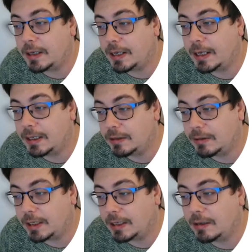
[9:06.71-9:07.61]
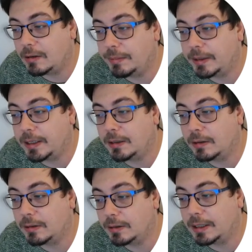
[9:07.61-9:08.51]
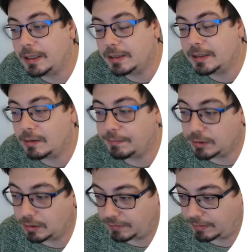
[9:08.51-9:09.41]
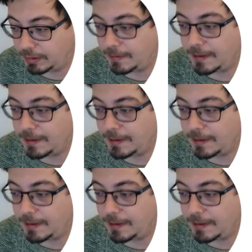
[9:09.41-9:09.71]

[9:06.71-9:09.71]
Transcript: and you get an operator that is an observable.